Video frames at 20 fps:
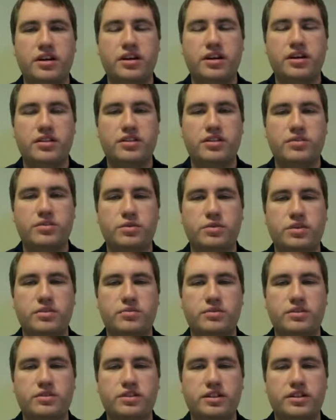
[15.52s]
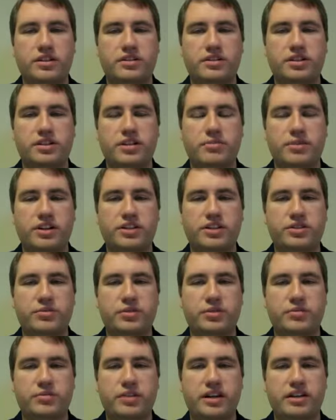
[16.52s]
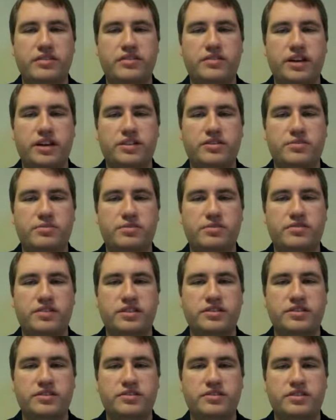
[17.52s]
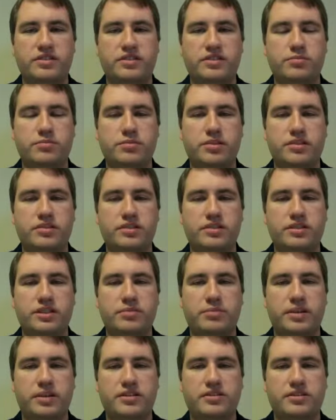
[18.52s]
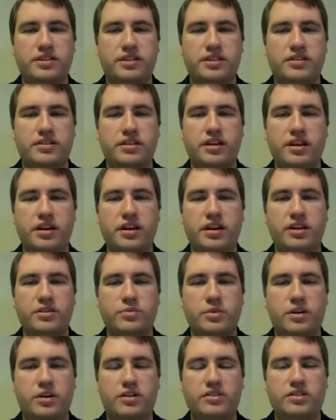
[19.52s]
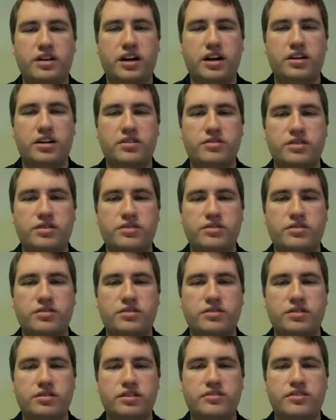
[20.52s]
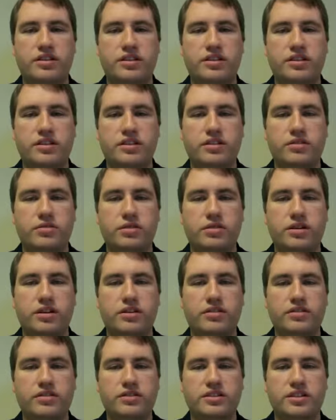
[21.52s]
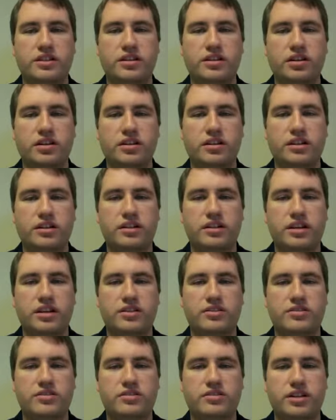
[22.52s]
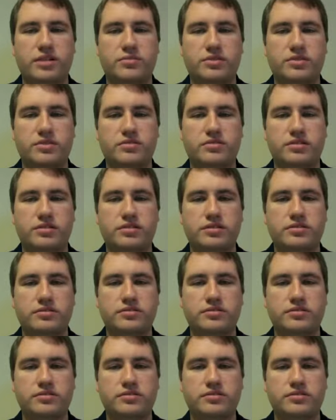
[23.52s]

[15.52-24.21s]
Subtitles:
This work was done in collaboration with my advisor, Professor Leonid Berlyand at Penn State, as well as Andrey Sokolov and Igor Aranson at Argonne National Laboratory.